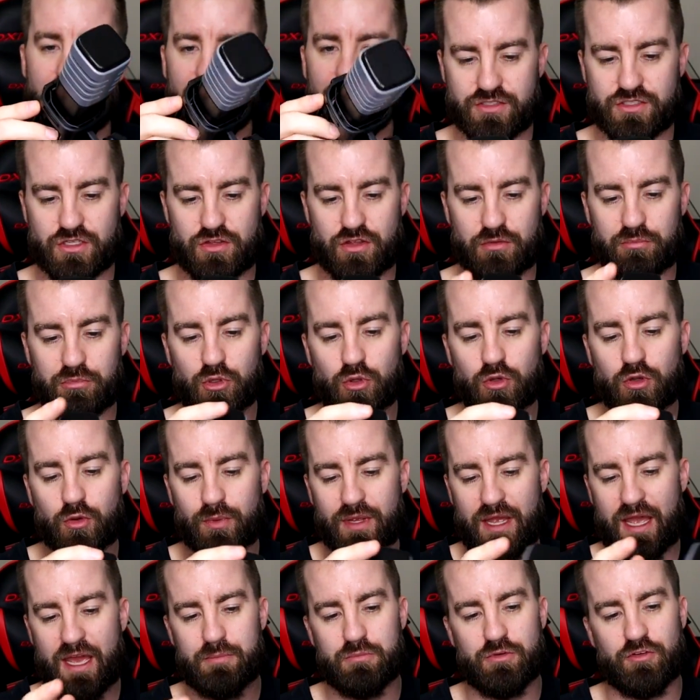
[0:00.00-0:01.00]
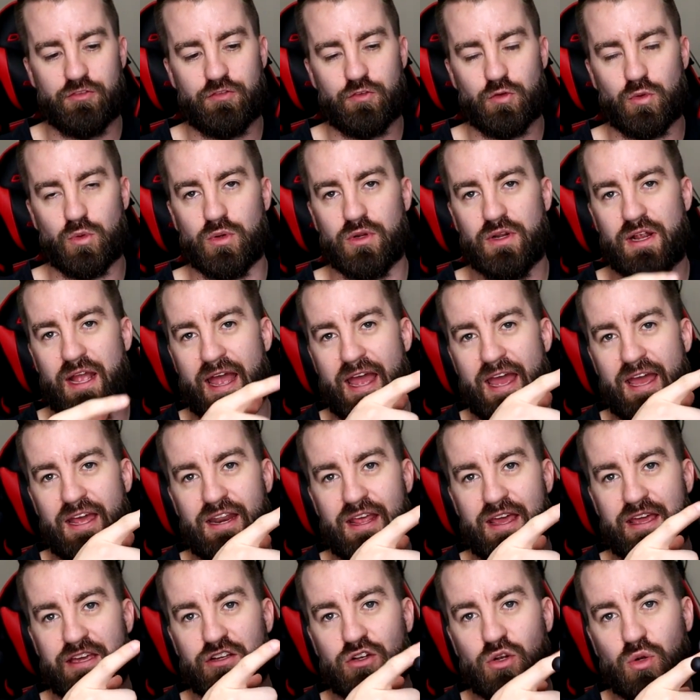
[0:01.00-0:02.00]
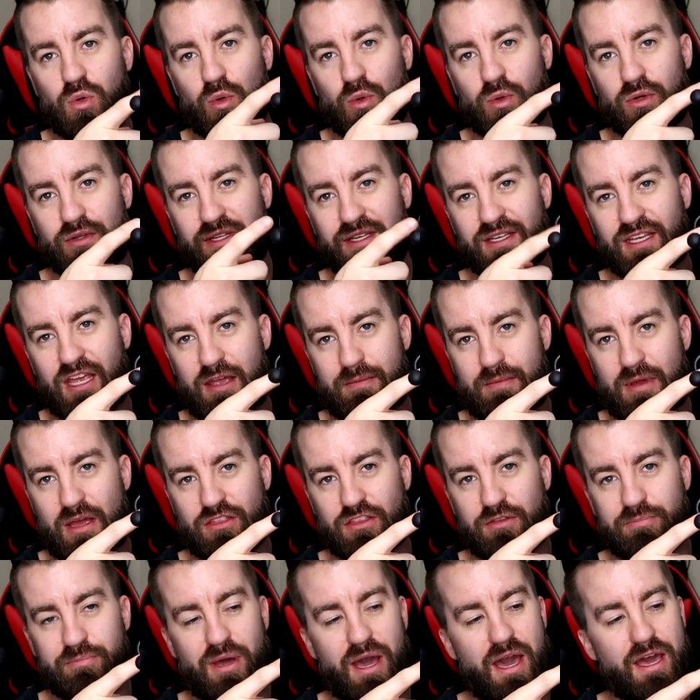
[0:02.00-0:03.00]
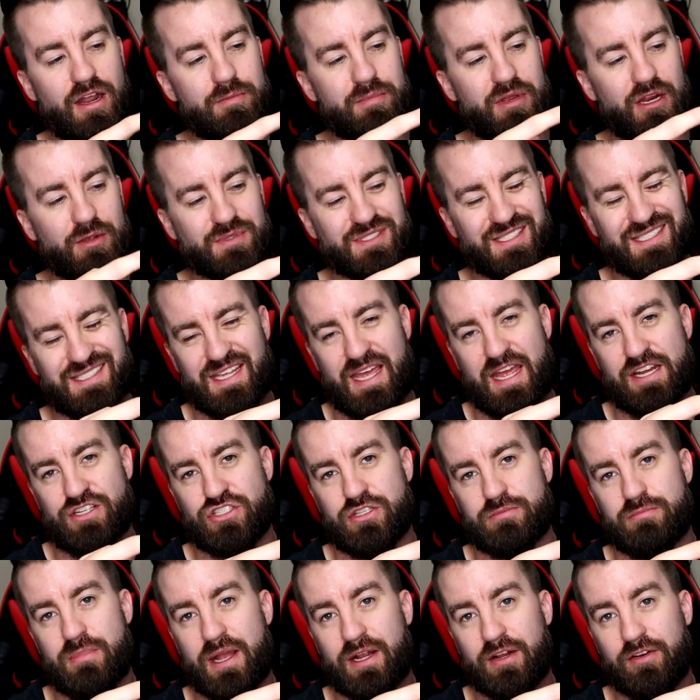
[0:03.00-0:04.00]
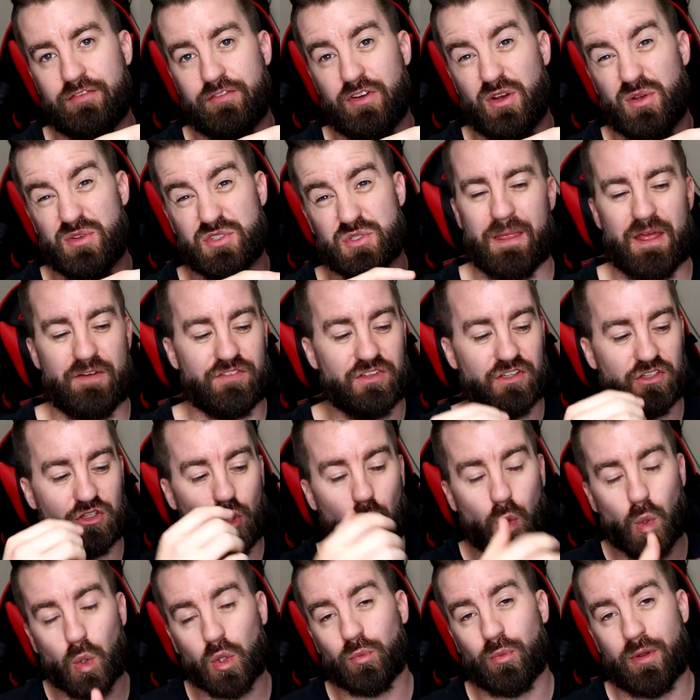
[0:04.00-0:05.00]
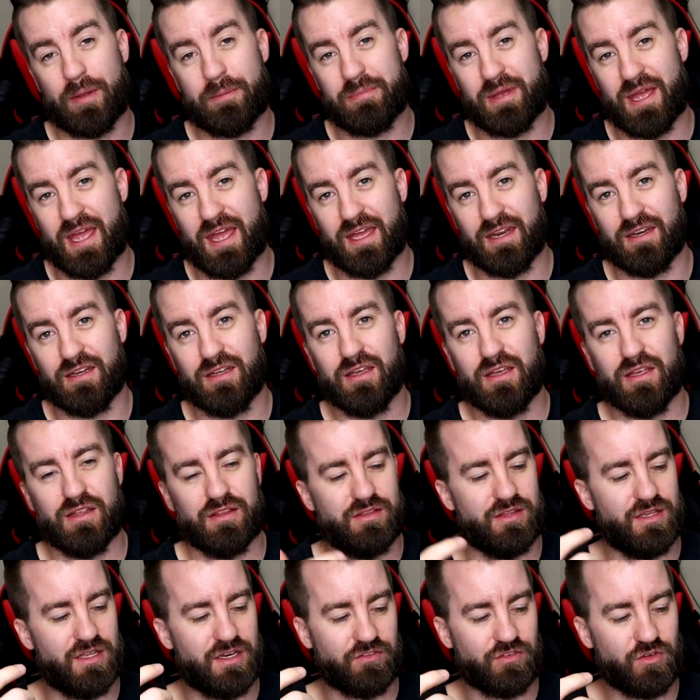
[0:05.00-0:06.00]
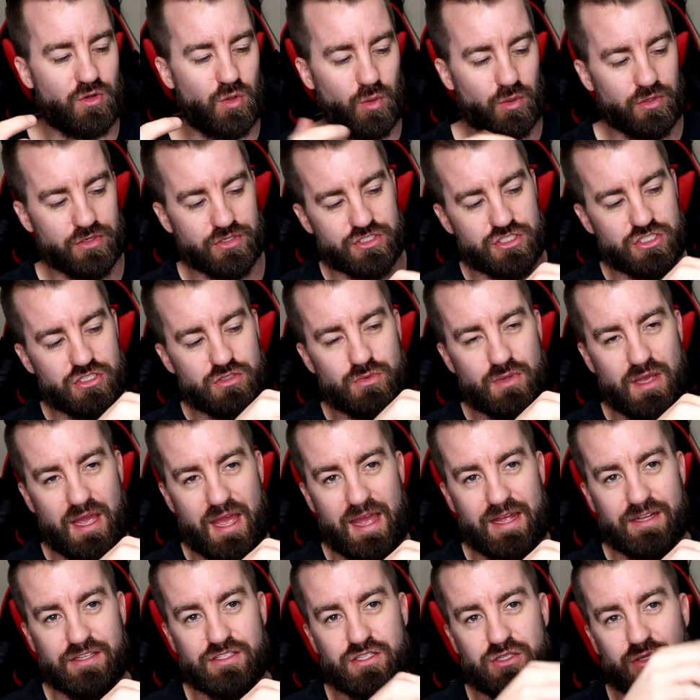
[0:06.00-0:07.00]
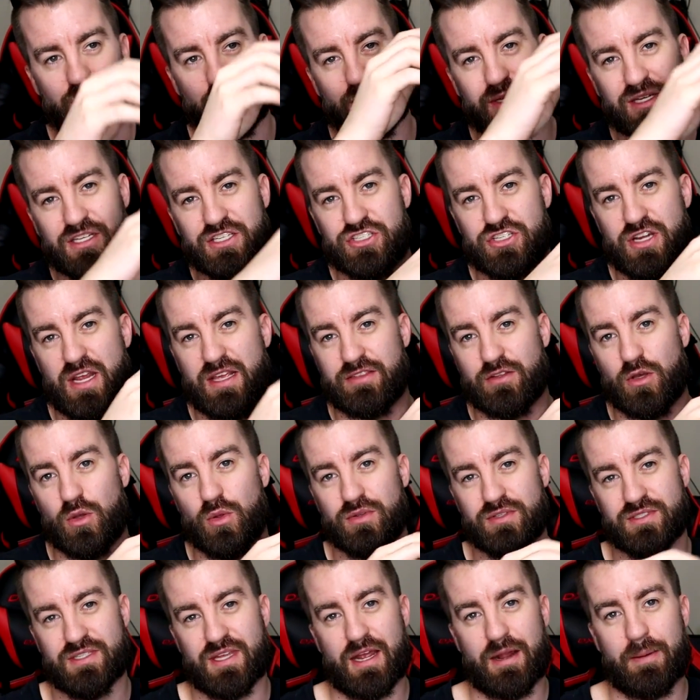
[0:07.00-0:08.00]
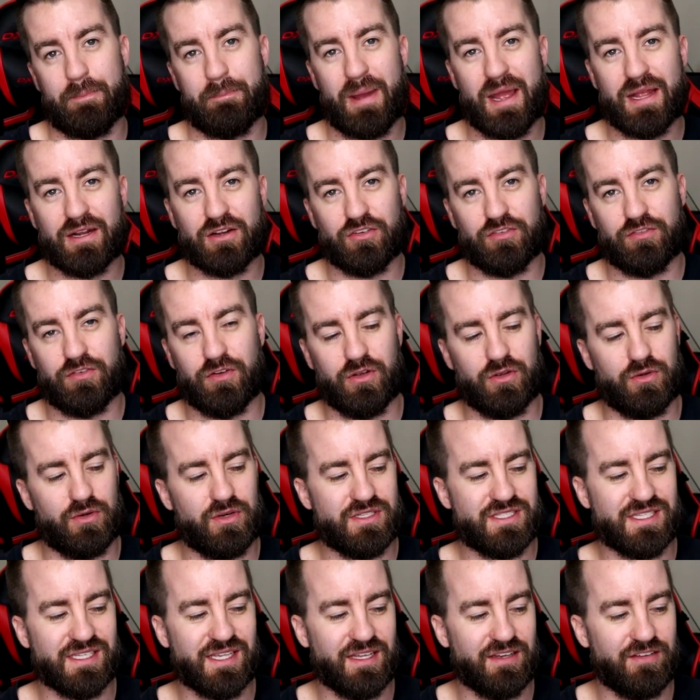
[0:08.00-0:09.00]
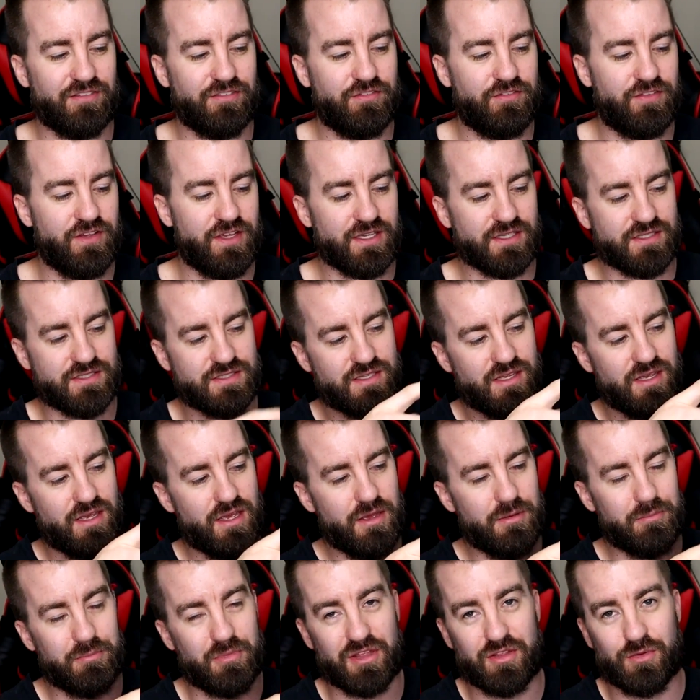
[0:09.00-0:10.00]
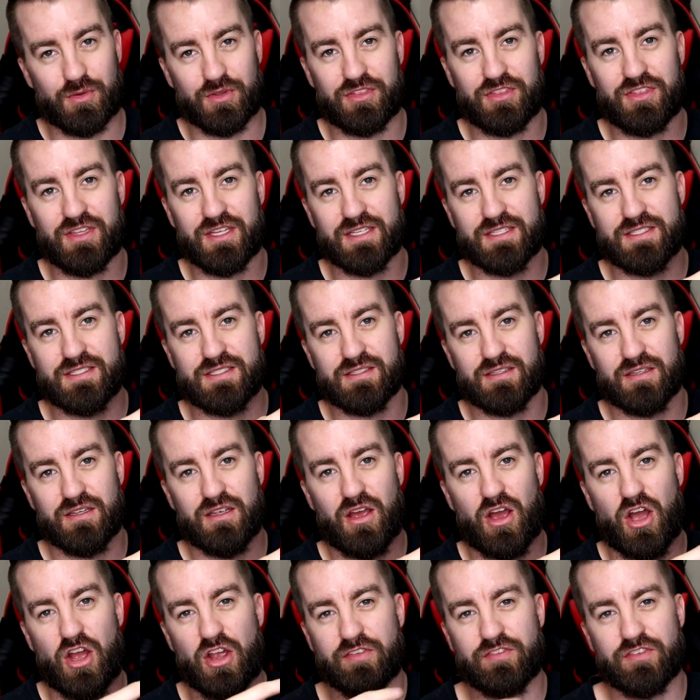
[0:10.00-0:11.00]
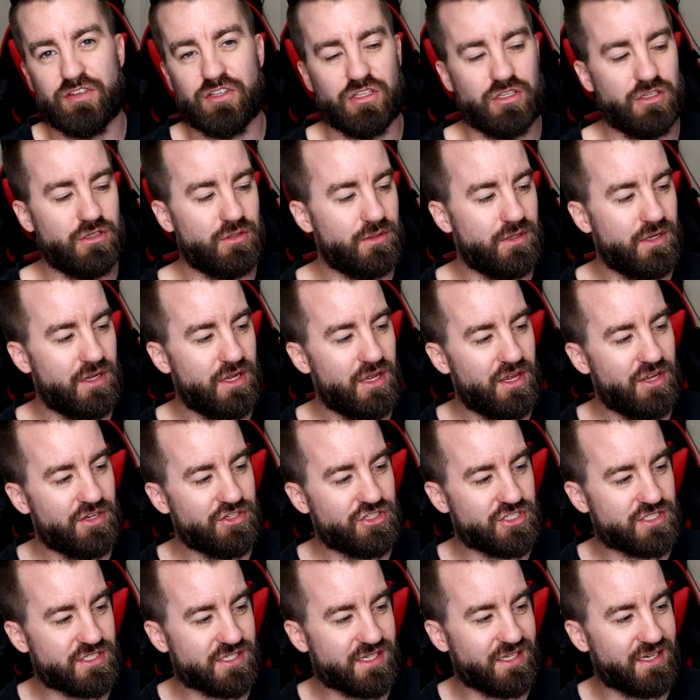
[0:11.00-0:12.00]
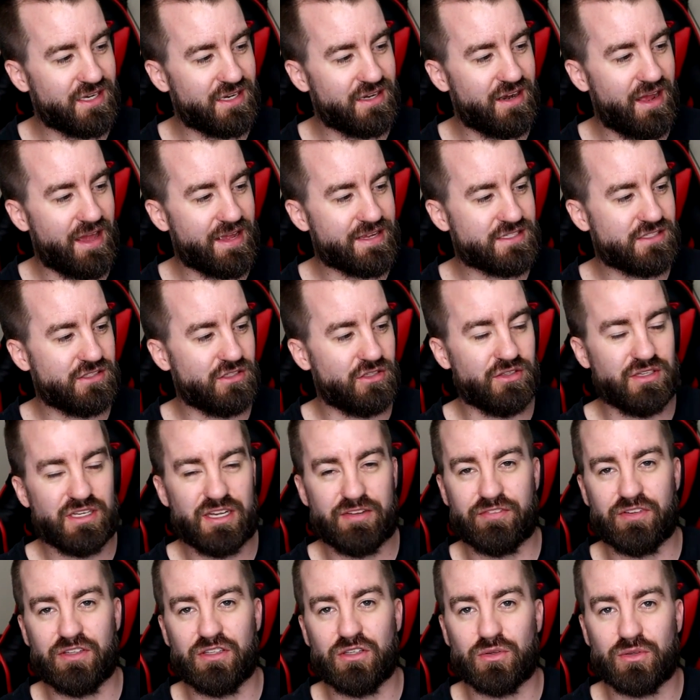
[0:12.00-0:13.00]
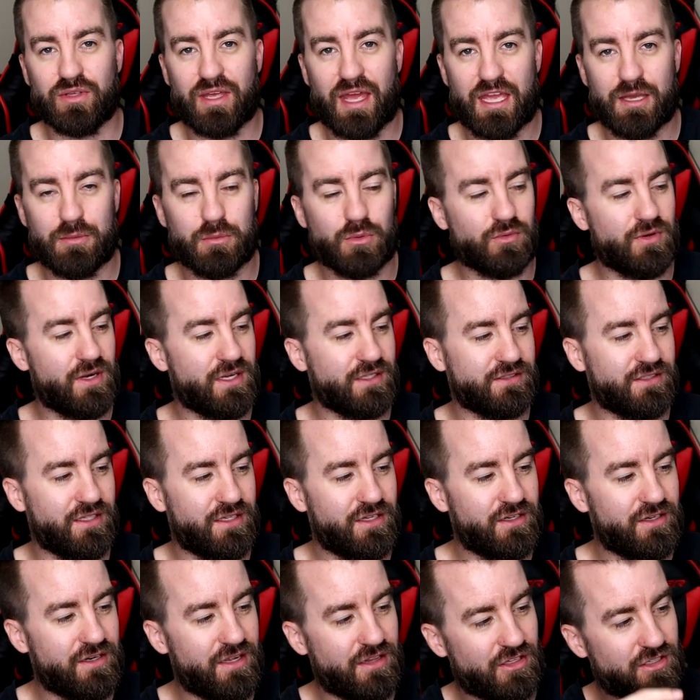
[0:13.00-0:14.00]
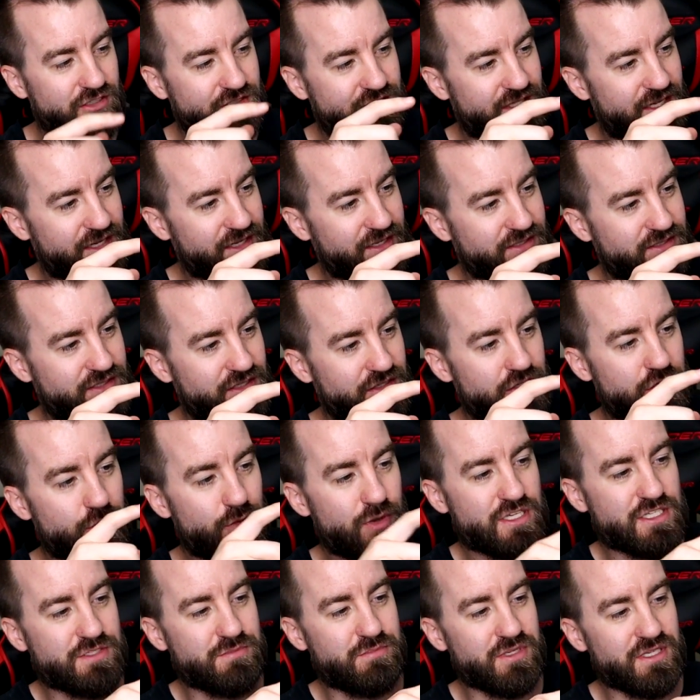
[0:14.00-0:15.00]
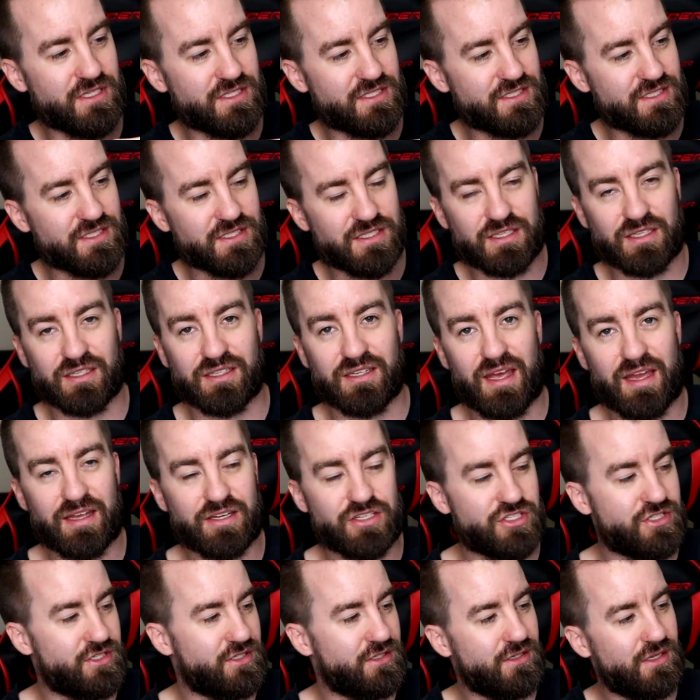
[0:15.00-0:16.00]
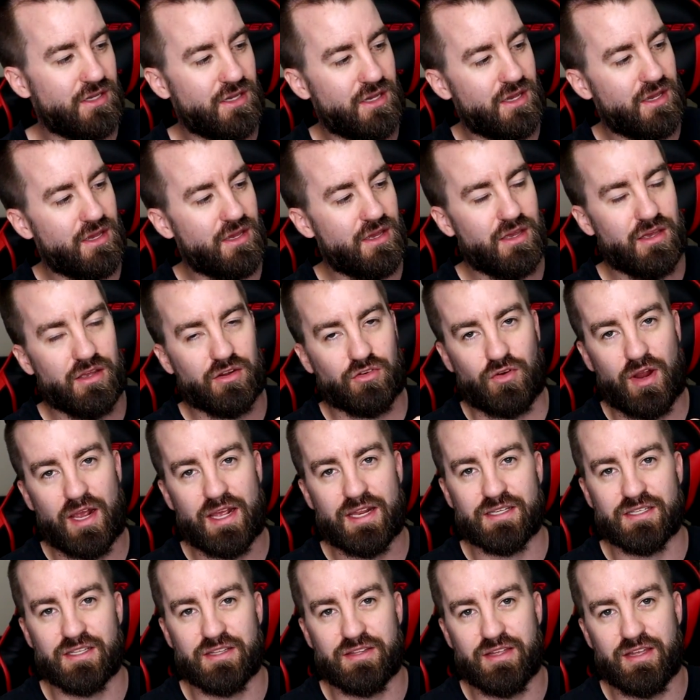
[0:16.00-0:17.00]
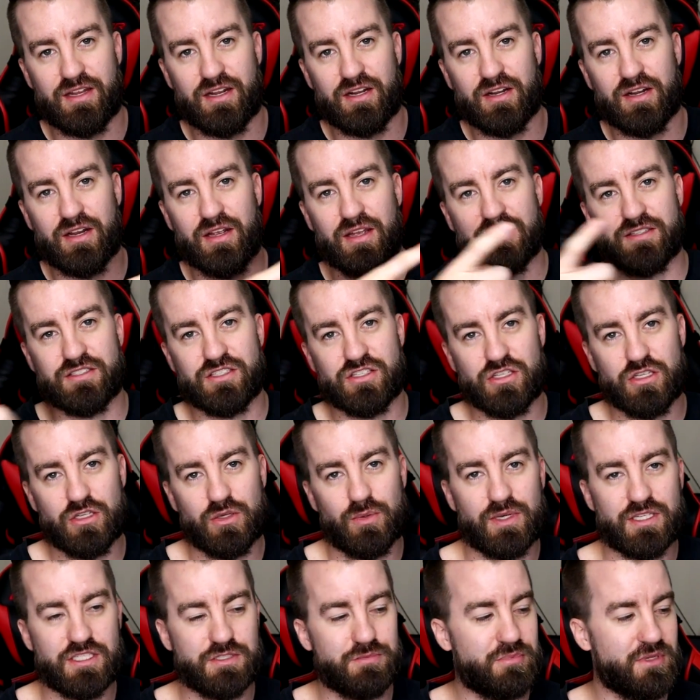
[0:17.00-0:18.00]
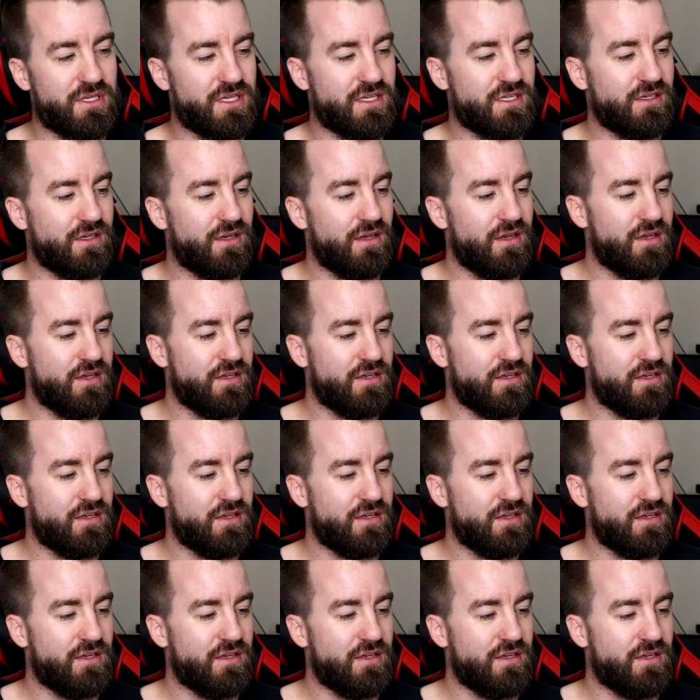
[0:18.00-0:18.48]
So the blue one we had before had a cord that came out the bottom and it was attached to the microphones. If the cord went bad, then of course you had to exchange the whole entire microphone to get it fixed. But with this, all you have to do, just get a nice little nifty little cable right there. It looks like it's a USB-C connection right into there, into USB.